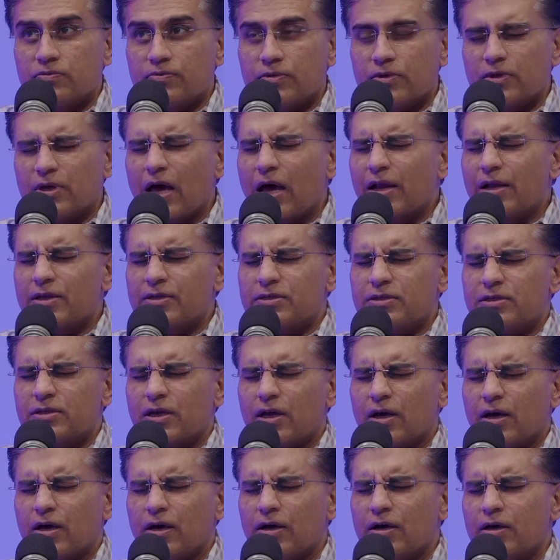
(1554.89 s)
be, Not as
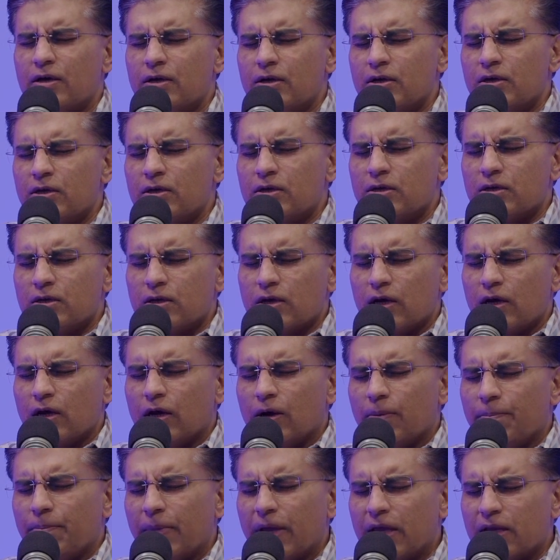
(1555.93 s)
uh,
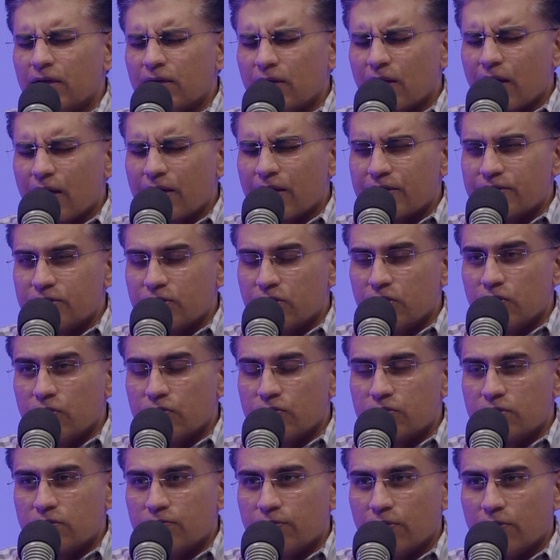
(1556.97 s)
uh, mainline as it
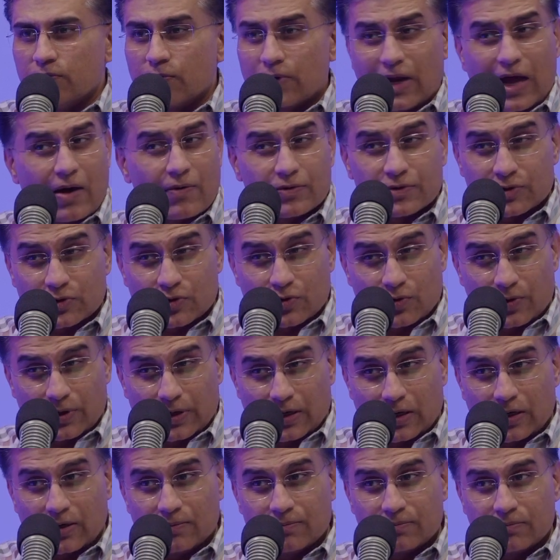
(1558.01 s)
used to be when I was
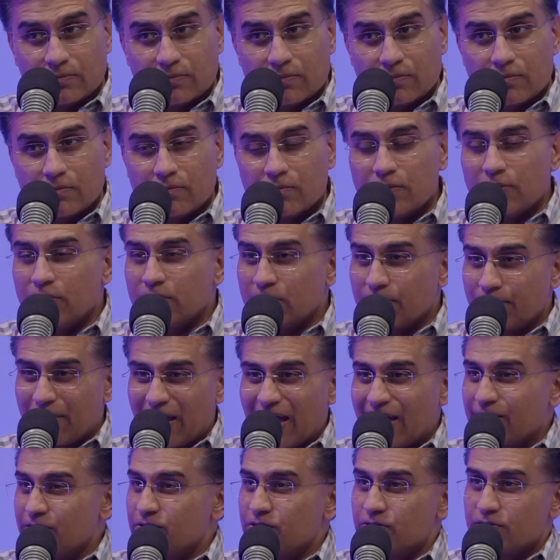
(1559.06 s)
growing up. Uh -huh. Mm-hmm. In the
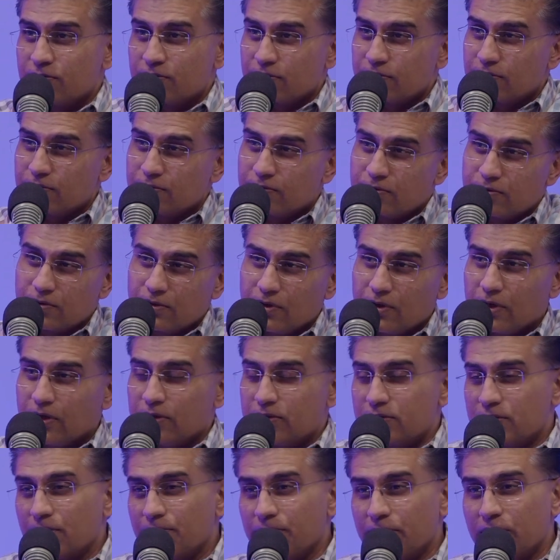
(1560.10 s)
past thirty
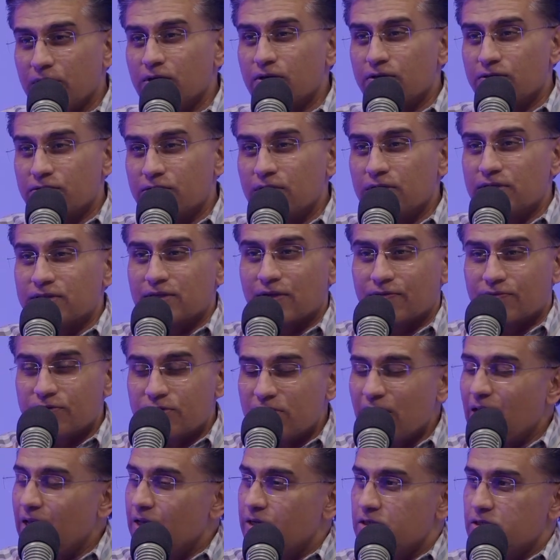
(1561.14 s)
some years, things have
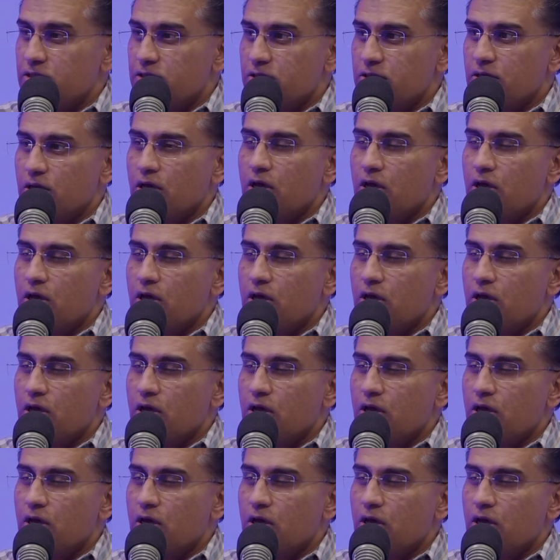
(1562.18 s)
changed.